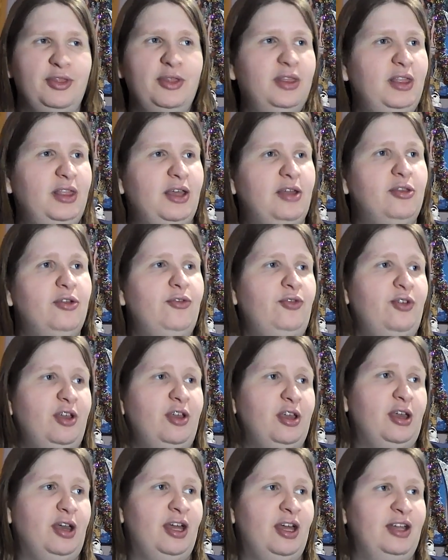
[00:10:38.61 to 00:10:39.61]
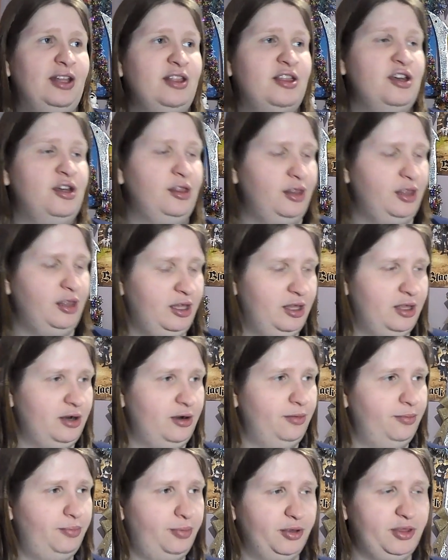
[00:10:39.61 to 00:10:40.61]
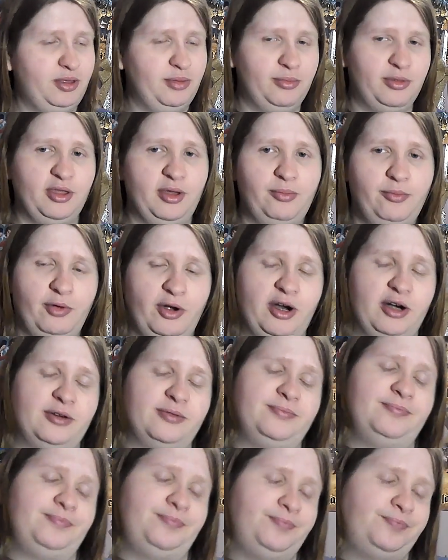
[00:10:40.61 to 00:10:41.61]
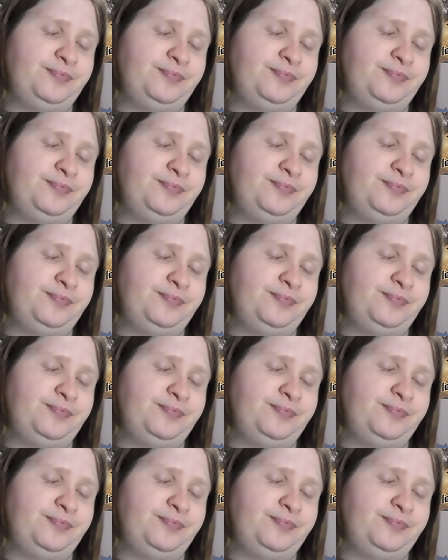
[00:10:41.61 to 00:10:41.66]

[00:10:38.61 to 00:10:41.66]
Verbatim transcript: like Luffy gently, you know, puts him somewhere